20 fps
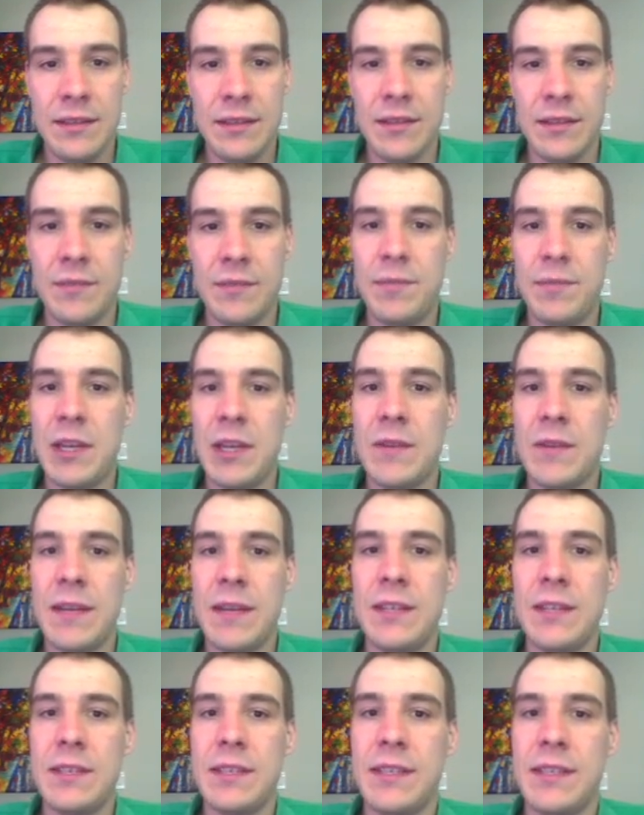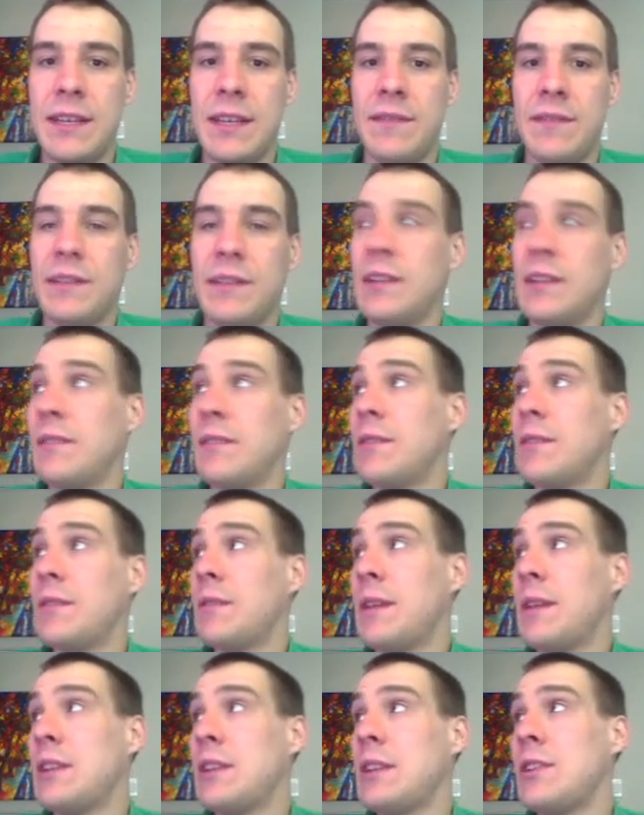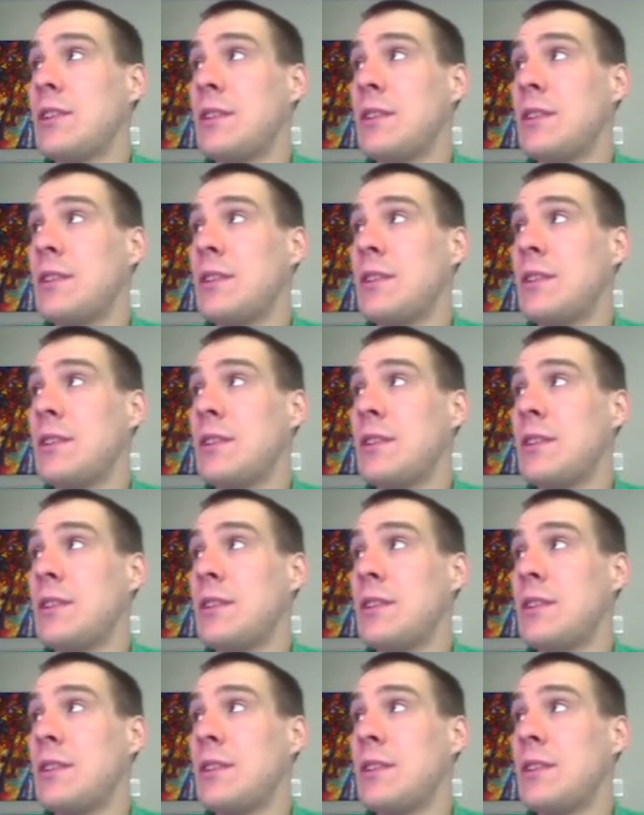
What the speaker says: So POH is negative log of OH,